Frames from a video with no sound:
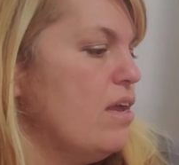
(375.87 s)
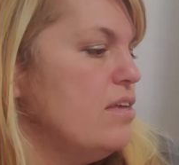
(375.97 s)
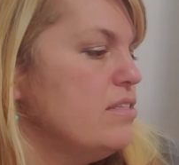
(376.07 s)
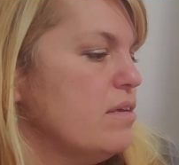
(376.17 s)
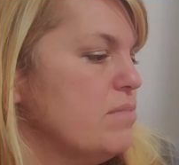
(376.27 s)

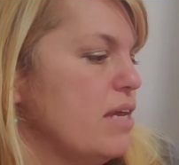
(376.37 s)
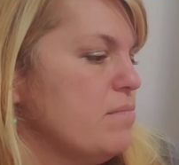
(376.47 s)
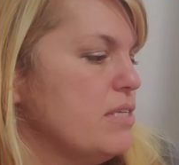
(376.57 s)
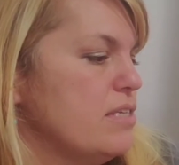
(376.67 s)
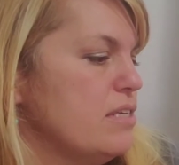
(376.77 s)

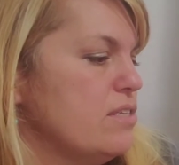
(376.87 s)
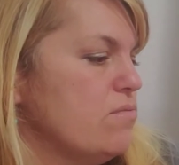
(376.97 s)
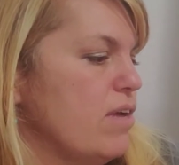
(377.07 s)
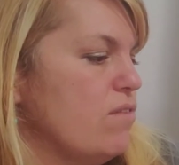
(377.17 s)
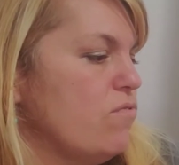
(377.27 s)
Sometimes it
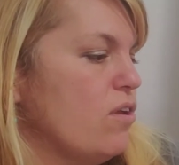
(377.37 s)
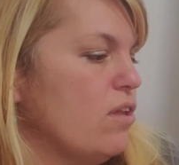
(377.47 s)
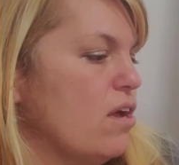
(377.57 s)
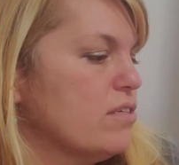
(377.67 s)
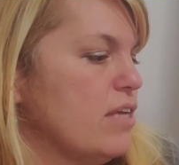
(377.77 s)
doesn't rain for a
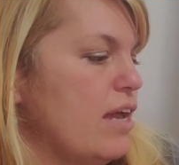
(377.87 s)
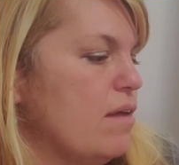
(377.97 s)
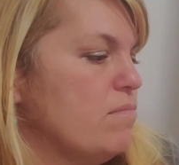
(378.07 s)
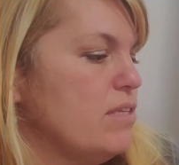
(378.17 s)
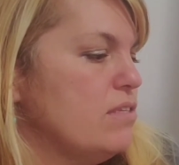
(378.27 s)
long
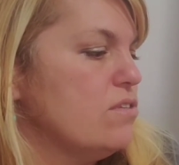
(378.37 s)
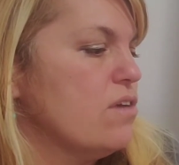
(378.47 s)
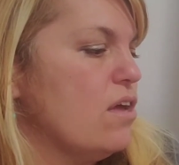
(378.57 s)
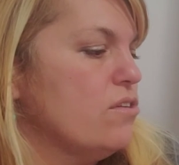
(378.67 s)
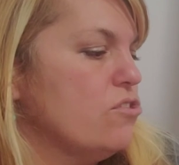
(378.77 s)
time. This is
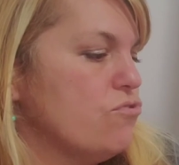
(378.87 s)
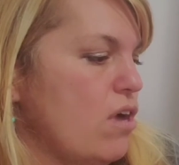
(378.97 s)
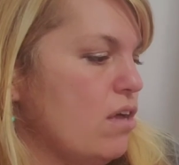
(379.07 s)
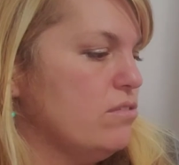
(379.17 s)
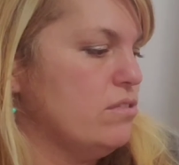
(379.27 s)
called a
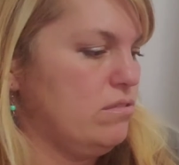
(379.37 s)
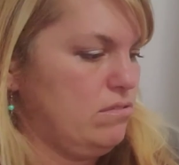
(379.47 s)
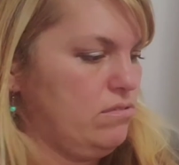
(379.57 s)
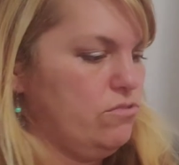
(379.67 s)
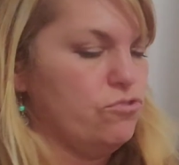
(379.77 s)
drought.
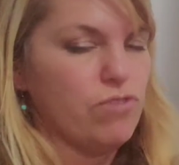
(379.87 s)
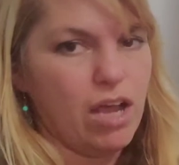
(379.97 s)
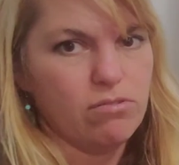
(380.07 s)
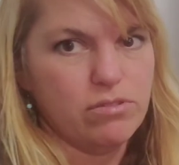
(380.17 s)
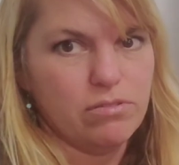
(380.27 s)

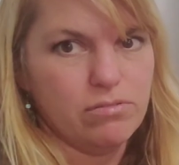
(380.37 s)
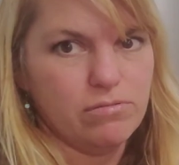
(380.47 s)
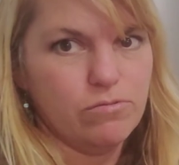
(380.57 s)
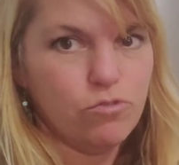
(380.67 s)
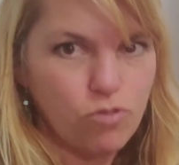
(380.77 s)
Drought,
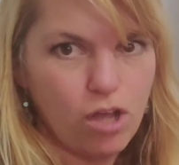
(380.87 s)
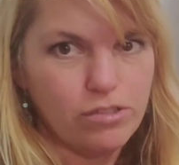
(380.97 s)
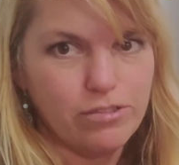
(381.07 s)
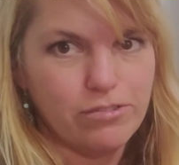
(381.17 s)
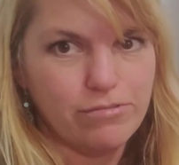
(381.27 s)

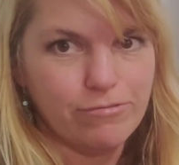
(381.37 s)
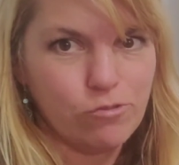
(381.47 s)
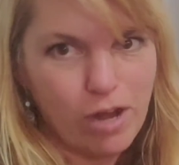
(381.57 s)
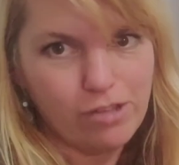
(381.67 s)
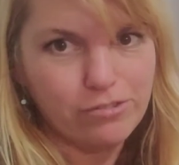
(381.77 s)
drought,
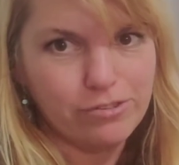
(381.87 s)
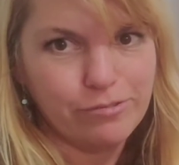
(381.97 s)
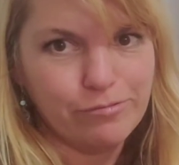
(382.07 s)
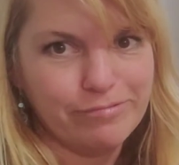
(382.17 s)
drought.